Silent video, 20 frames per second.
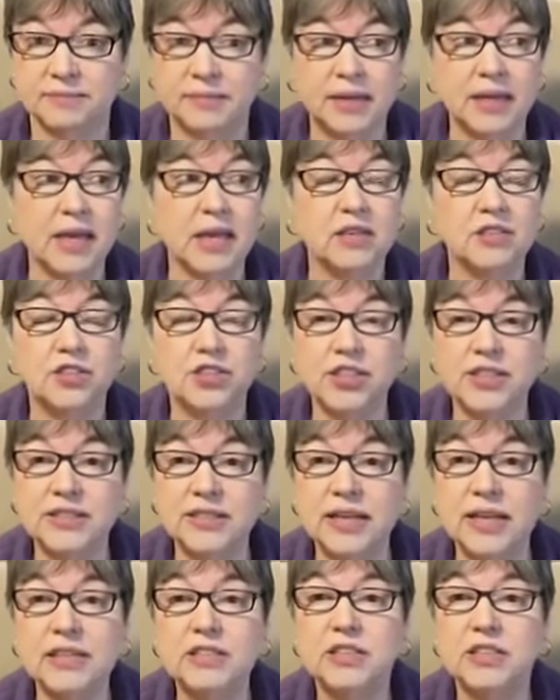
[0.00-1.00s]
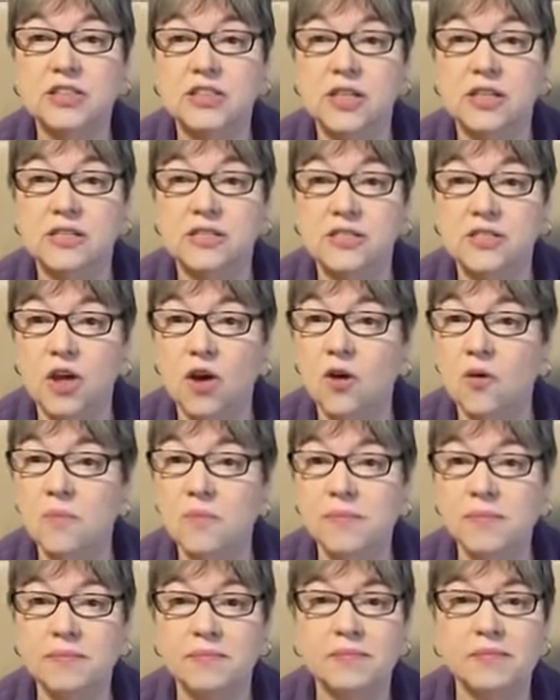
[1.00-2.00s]
because she teaches us
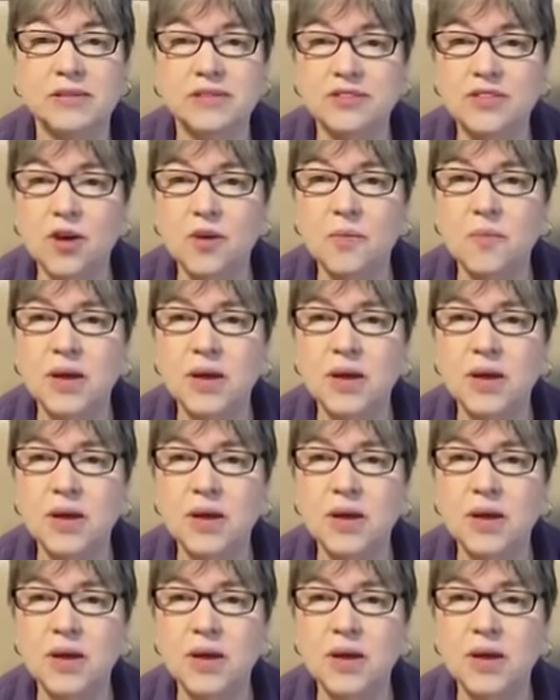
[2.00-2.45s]
so